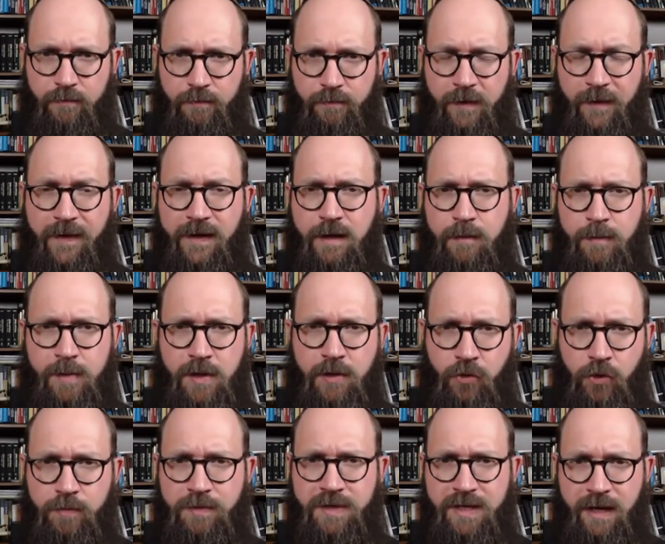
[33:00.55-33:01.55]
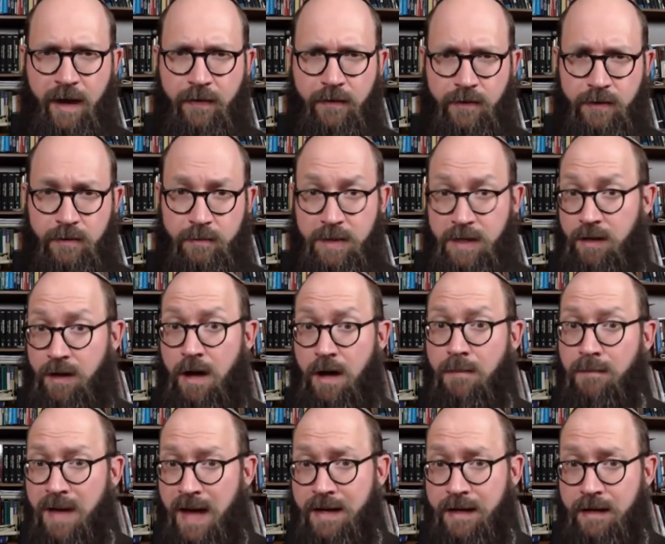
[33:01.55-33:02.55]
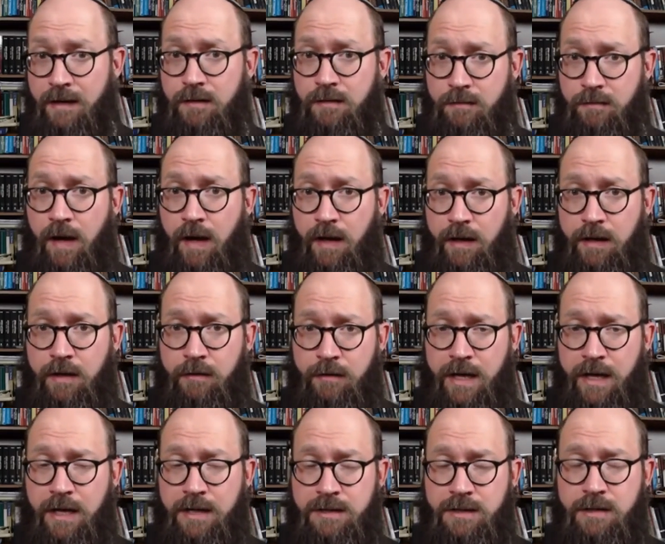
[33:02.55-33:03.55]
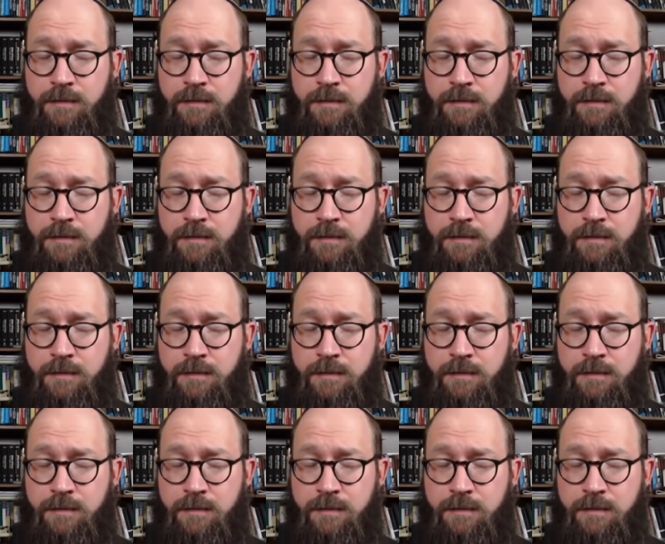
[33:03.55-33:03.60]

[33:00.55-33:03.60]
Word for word: that they could be grouped together to be combated by Irenaeus and